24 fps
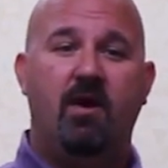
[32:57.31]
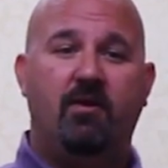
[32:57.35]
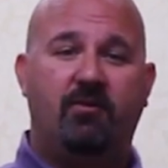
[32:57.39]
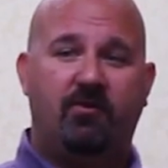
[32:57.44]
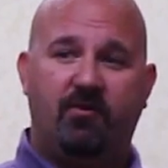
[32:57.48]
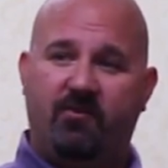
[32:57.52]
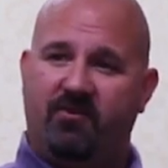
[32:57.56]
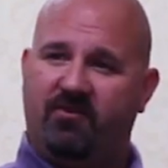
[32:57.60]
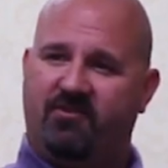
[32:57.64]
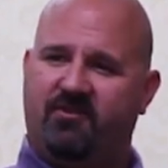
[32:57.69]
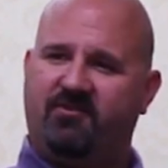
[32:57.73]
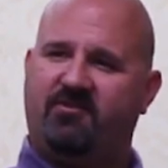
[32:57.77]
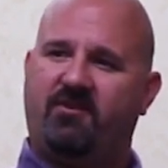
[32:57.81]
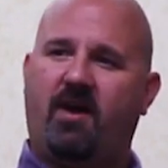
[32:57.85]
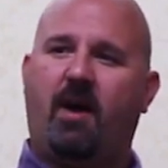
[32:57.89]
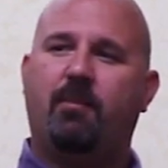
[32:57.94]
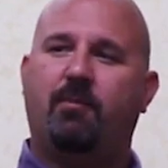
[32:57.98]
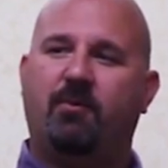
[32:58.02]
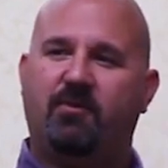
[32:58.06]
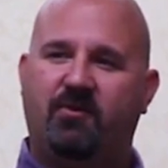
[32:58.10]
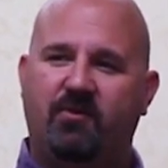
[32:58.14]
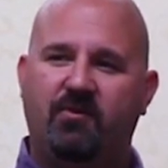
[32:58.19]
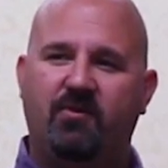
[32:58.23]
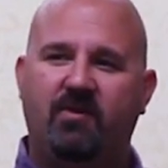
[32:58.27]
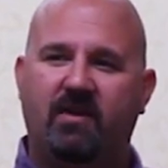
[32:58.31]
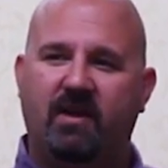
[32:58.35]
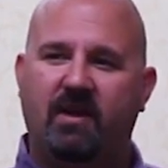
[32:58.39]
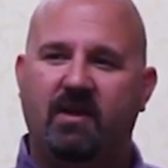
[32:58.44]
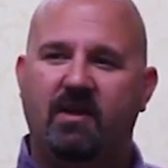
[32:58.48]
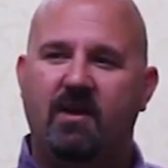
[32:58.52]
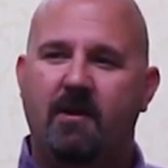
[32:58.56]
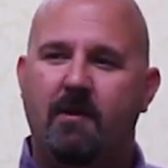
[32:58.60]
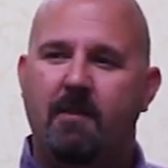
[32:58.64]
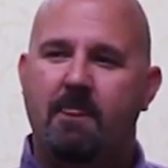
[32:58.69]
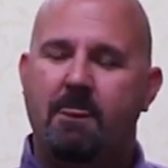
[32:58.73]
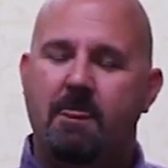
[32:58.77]
So this is opportunity,
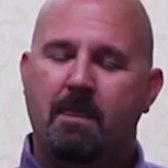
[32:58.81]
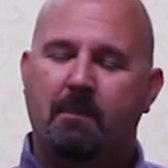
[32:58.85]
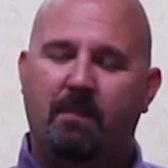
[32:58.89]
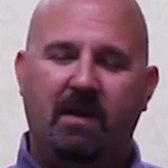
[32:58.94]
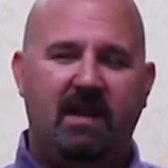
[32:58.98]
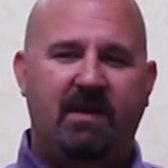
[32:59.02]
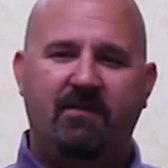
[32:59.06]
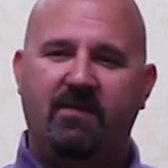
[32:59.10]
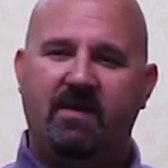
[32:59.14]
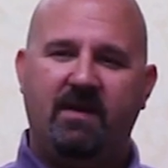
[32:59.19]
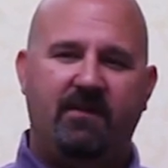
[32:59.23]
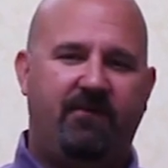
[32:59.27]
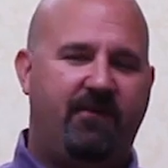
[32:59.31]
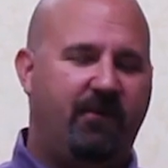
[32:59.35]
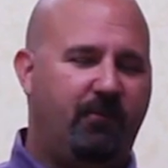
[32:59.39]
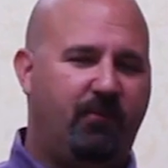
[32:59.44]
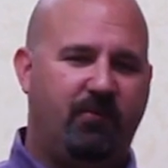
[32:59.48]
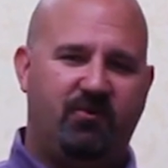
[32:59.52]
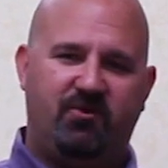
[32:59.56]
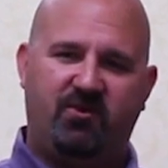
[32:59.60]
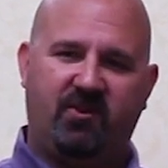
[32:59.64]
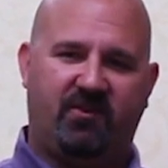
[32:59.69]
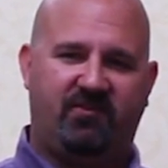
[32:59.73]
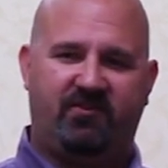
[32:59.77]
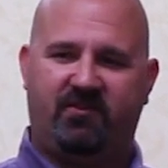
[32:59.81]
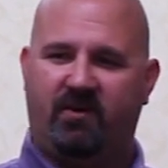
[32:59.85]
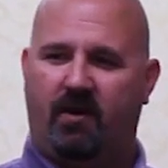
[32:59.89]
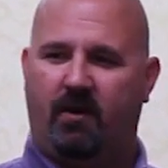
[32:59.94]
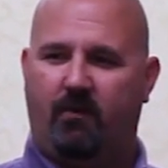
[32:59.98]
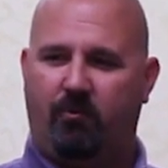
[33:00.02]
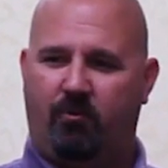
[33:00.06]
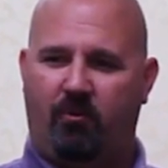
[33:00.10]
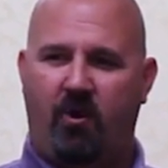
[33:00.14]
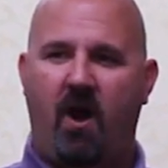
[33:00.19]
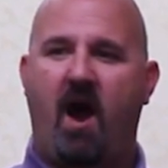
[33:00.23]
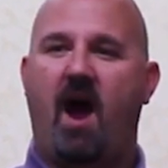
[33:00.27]
but even if it were just
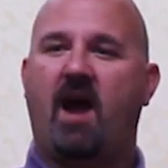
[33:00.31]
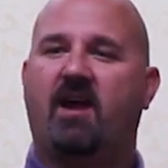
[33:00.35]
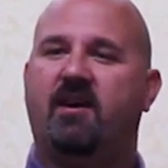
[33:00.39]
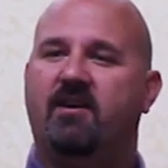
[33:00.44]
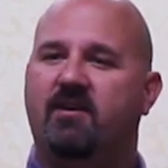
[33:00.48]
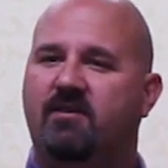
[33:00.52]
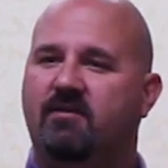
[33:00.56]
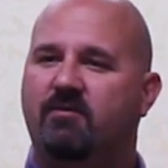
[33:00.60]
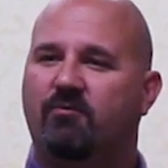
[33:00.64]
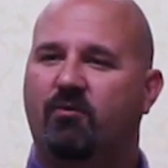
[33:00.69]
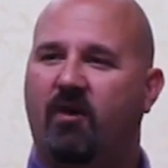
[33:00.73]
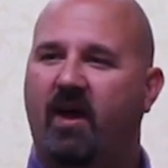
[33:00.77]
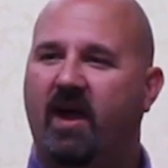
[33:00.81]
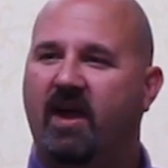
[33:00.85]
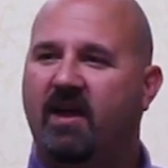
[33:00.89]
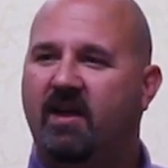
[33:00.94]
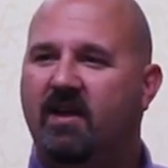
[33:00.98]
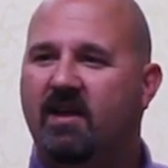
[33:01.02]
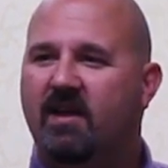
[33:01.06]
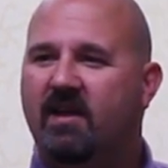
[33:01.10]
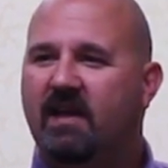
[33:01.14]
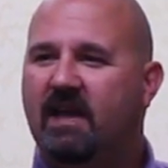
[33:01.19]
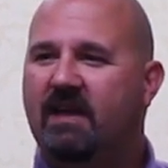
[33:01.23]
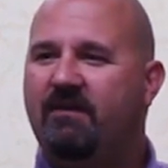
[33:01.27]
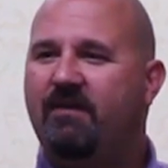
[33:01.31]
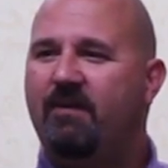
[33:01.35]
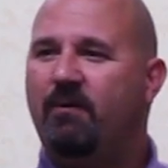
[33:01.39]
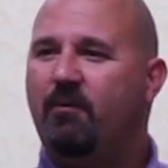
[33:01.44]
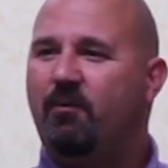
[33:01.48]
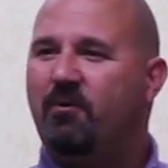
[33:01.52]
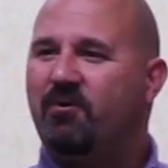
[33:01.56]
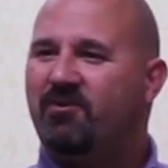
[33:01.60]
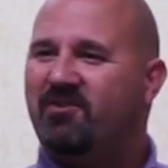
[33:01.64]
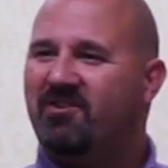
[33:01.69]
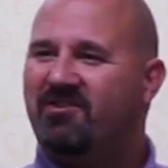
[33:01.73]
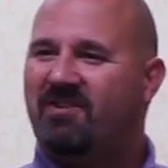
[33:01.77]
a rock, right? Even if
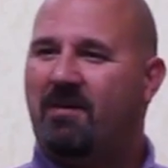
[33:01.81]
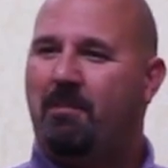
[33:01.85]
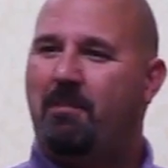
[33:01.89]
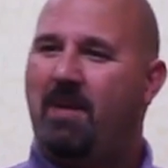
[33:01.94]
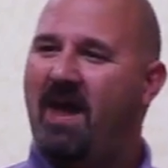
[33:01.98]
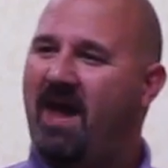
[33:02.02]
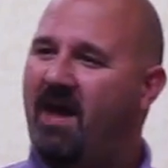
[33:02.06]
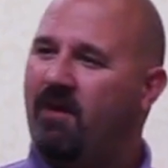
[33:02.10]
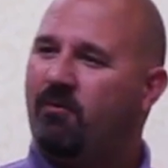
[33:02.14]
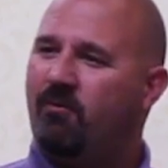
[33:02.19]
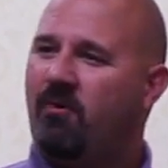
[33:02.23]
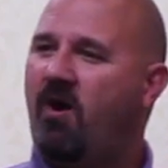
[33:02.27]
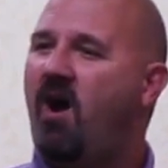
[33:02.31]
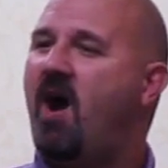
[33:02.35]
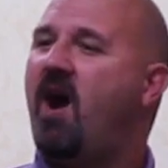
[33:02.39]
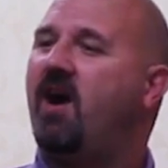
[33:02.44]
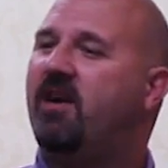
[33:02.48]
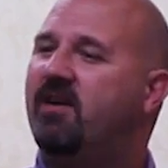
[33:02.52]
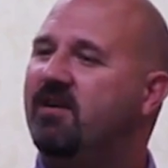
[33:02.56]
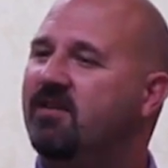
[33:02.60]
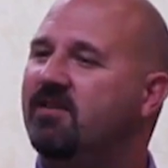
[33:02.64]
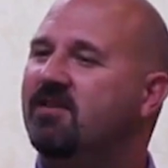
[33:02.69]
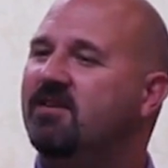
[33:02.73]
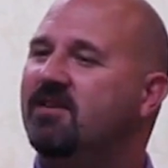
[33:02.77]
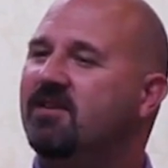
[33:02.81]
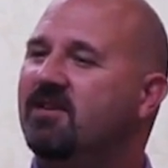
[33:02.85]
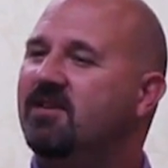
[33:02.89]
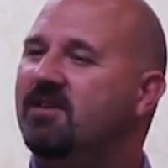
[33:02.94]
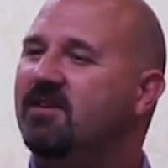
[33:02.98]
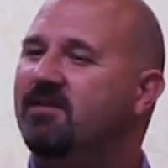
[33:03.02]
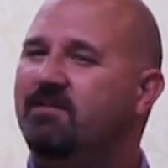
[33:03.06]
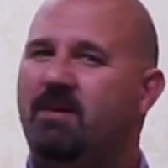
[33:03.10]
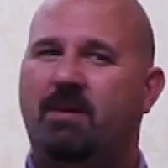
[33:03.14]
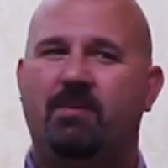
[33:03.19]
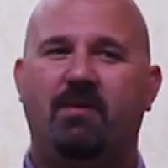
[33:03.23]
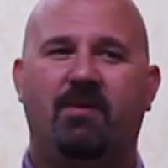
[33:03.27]
it were just a pet rock.
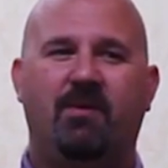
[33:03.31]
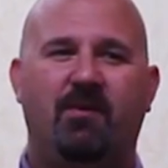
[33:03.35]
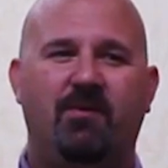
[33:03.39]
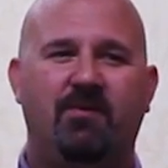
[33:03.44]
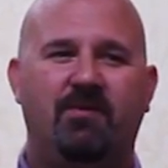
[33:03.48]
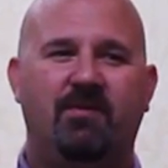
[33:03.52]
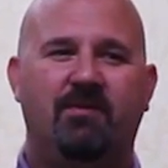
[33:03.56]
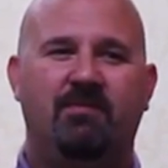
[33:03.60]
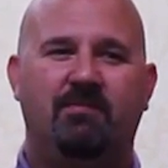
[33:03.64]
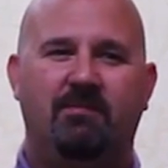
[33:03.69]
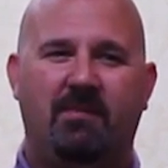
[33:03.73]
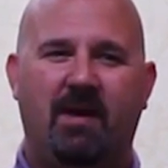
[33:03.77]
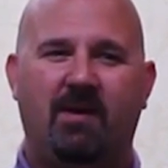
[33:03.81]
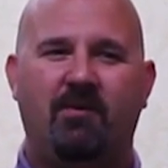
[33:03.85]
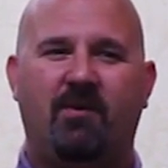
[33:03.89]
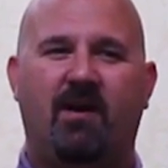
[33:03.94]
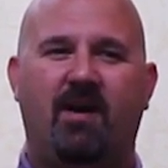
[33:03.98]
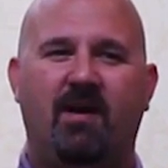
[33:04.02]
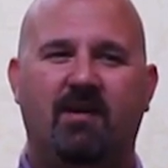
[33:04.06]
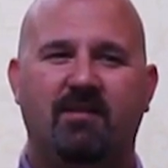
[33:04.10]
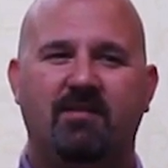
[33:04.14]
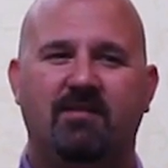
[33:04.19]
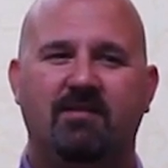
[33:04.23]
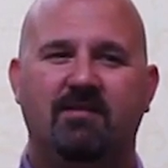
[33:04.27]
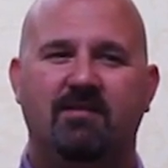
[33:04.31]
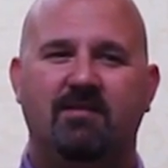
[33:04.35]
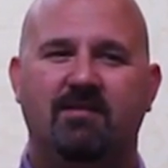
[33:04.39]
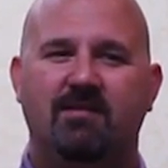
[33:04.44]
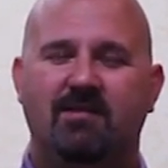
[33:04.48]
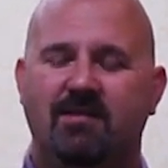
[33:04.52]
Remember those pet rocks?